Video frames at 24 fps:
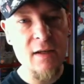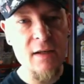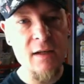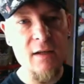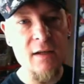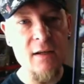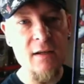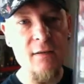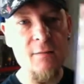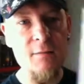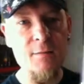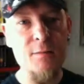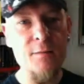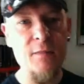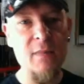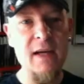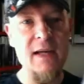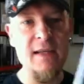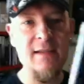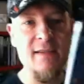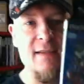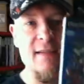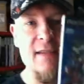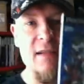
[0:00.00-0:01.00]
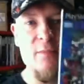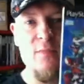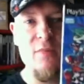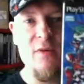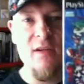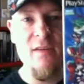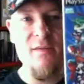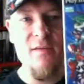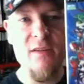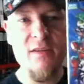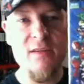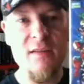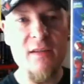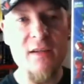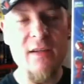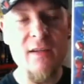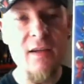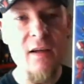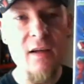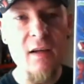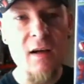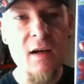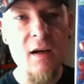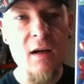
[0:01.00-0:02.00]
As I said previously,
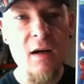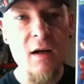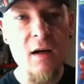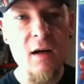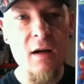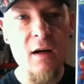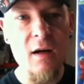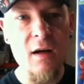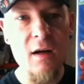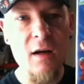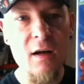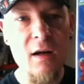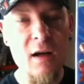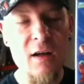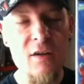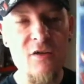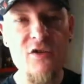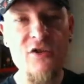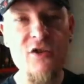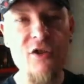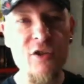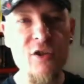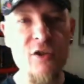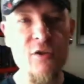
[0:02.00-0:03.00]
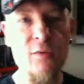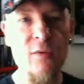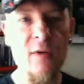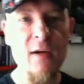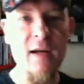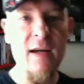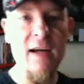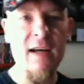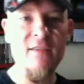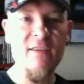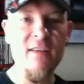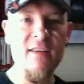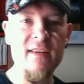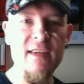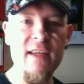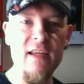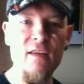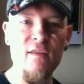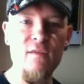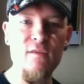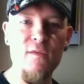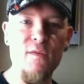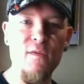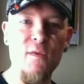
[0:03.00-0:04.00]
I do have a
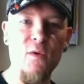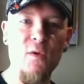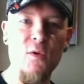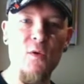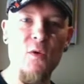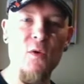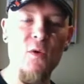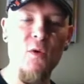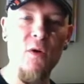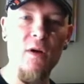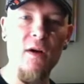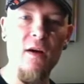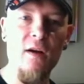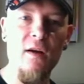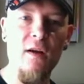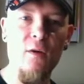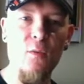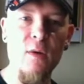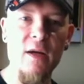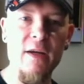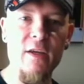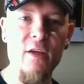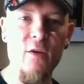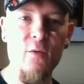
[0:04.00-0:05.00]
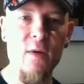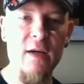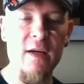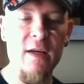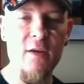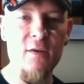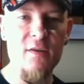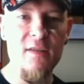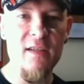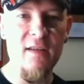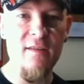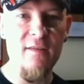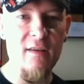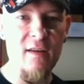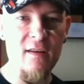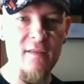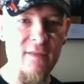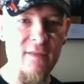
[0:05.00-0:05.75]
thing for Wacko 7.